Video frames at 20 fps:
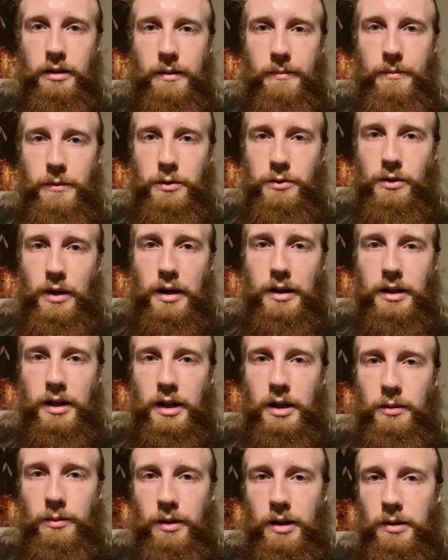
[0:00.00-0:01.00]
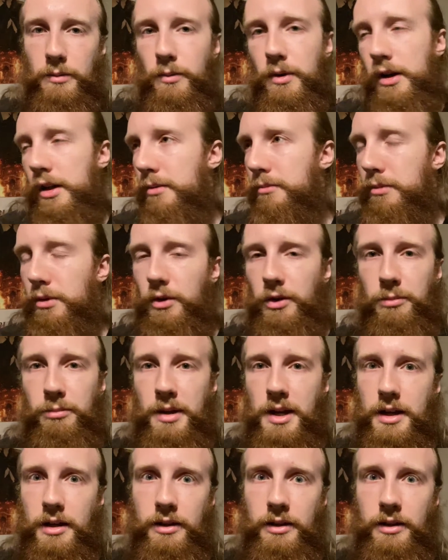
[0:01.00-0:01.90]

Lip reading: They're trying to get away and one of them looks back,